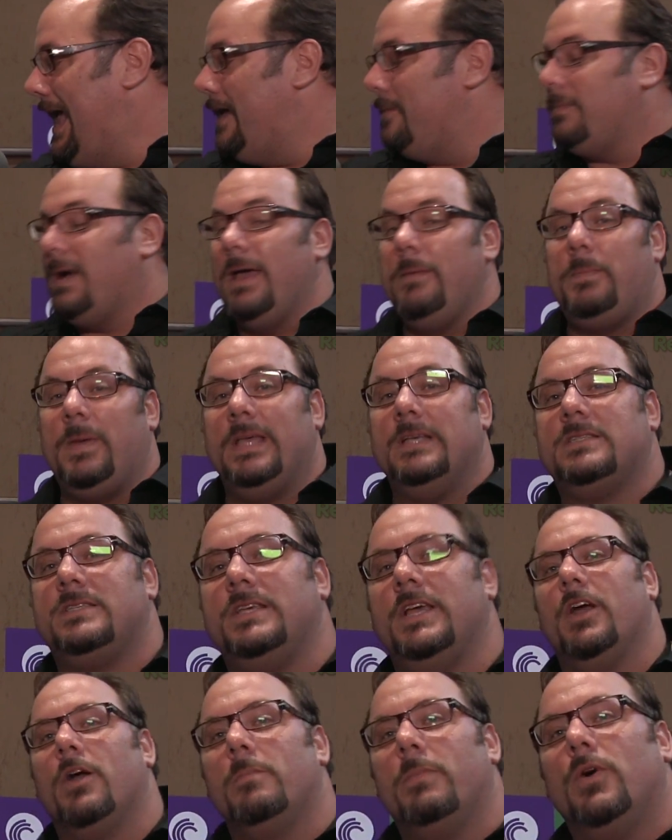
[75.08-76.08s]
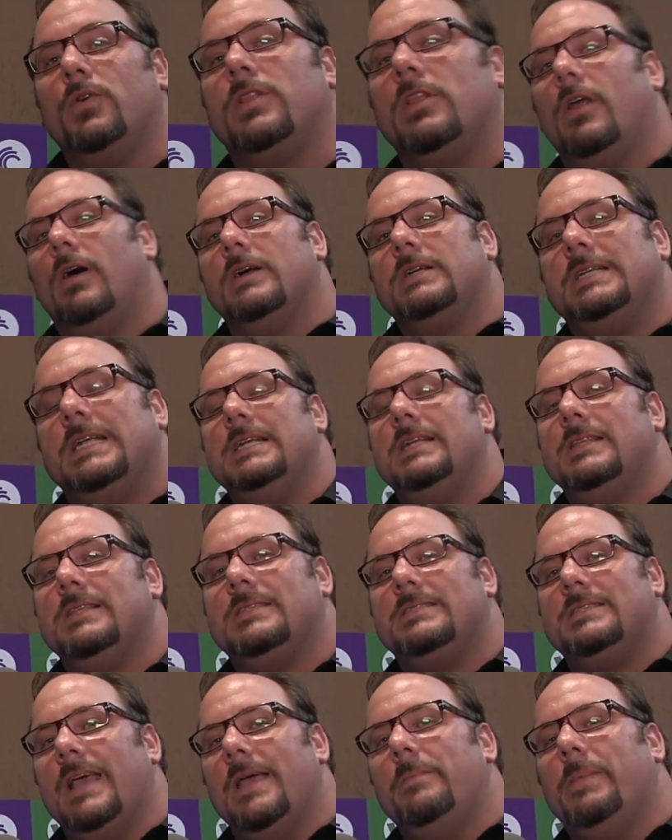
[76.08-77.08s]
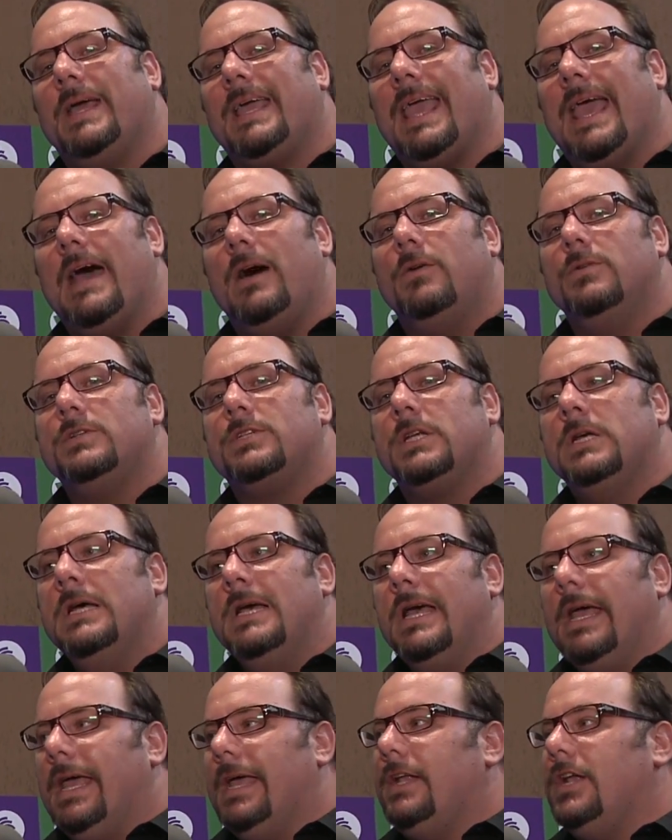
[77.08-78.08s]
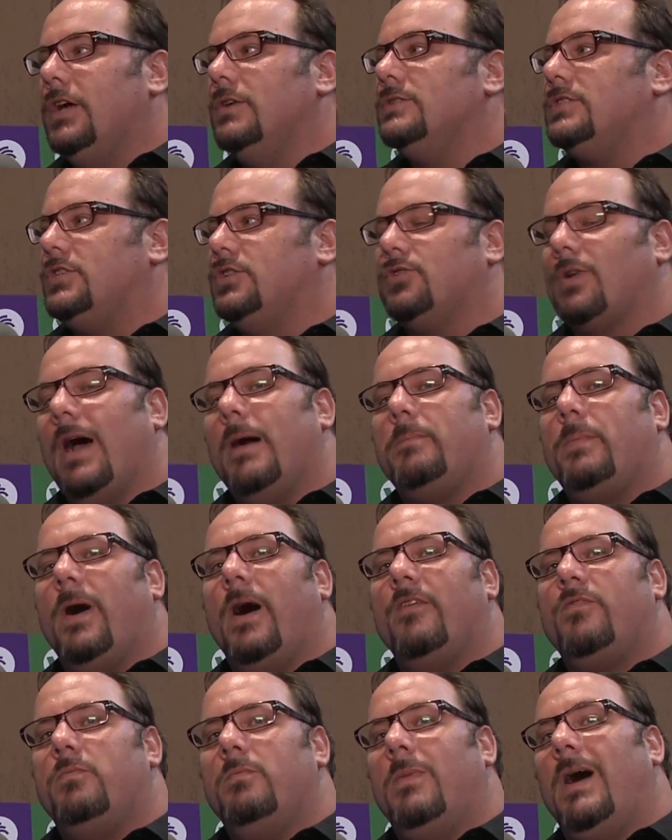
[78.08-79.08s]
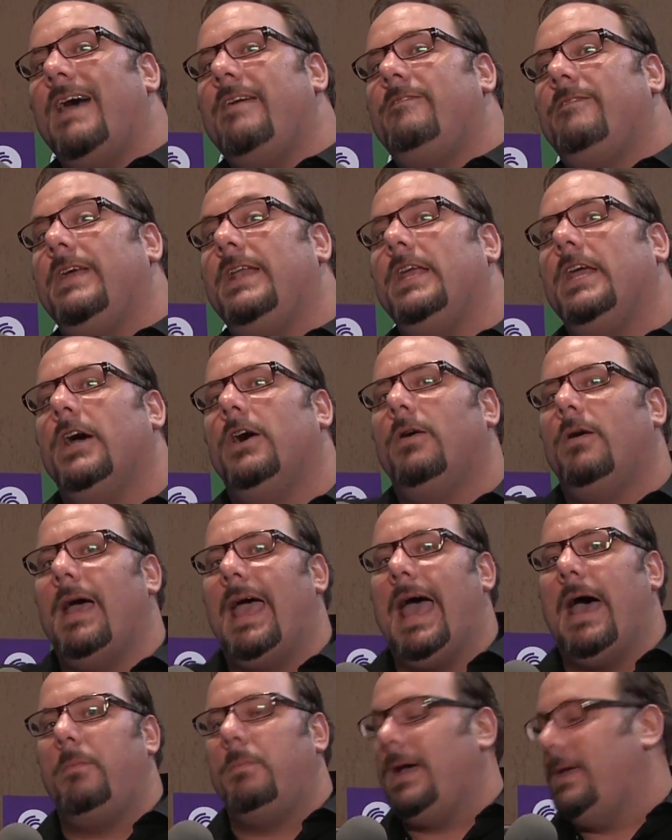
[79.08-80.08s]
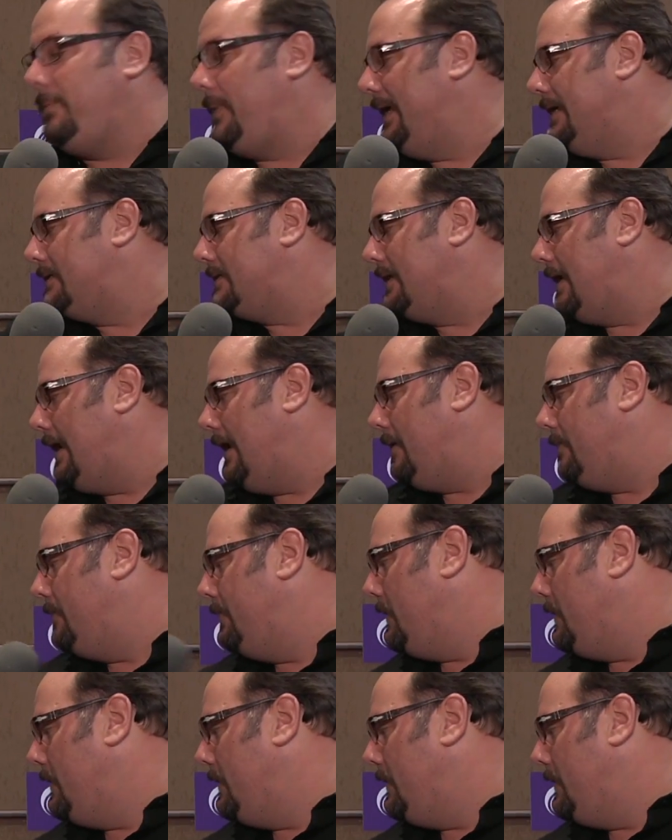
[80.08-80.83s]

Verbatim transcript: and my PC are both logged into the same account, it knows to drop off my video at my PC.